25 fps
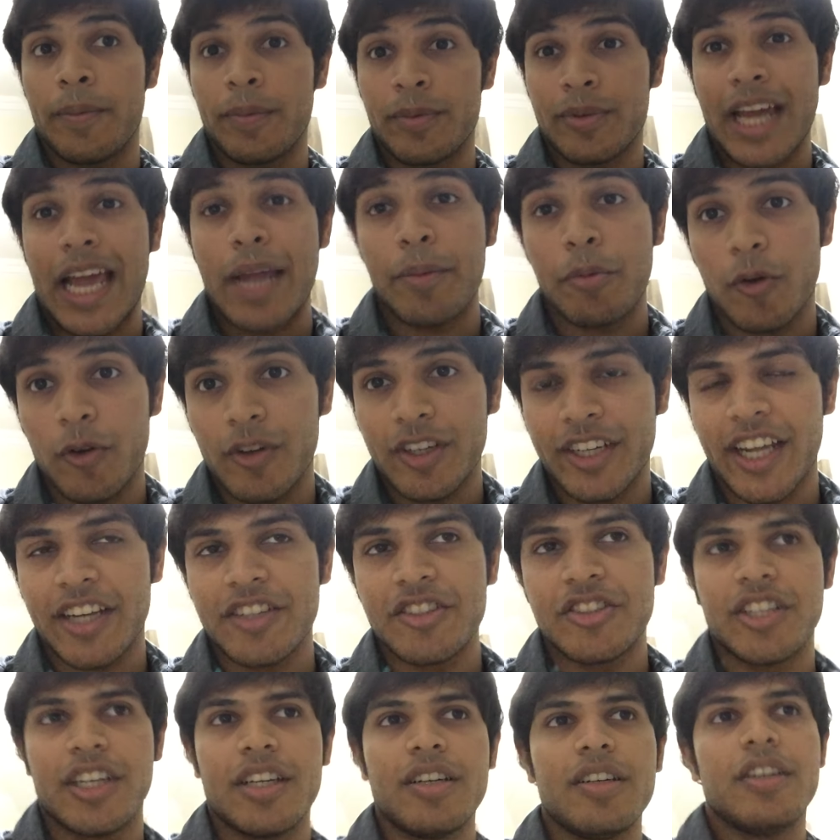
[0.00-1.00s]
time over
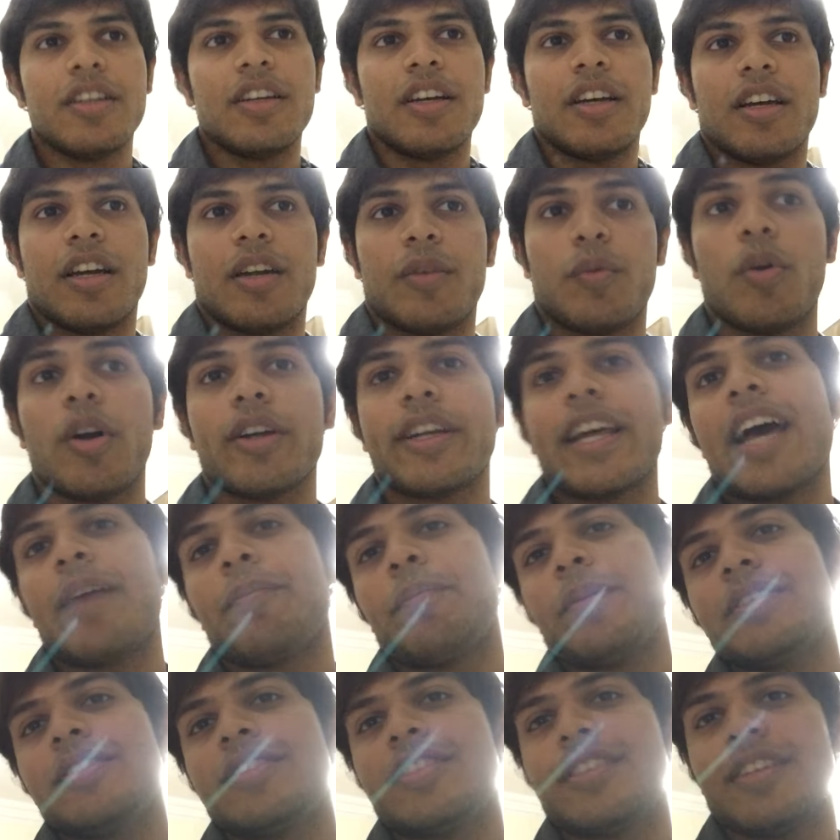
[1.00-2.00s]
tension. And what
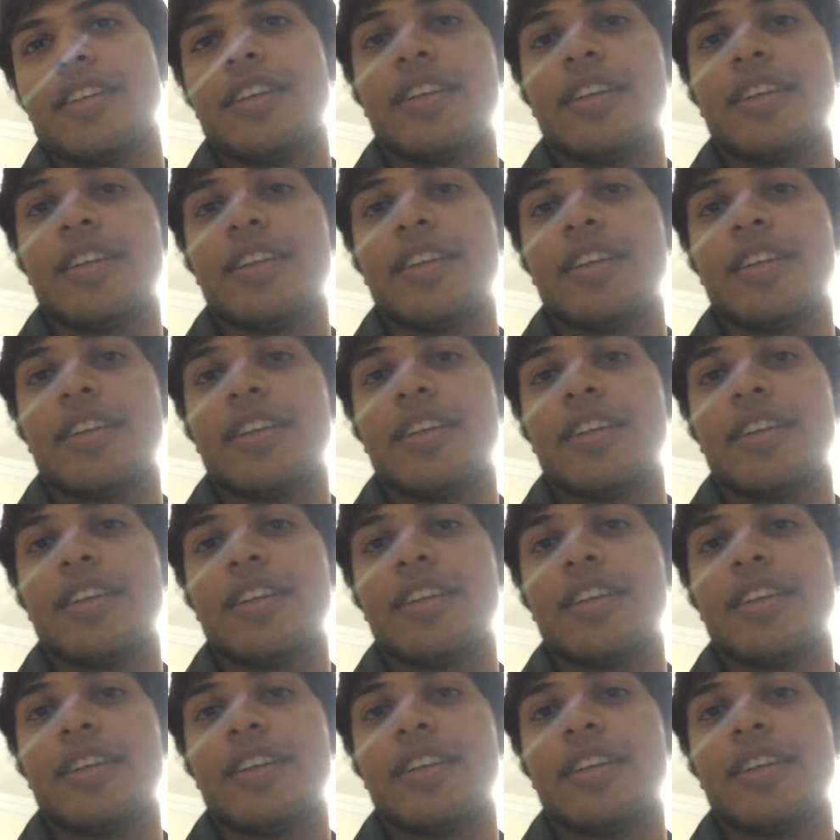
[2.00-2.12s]
happens,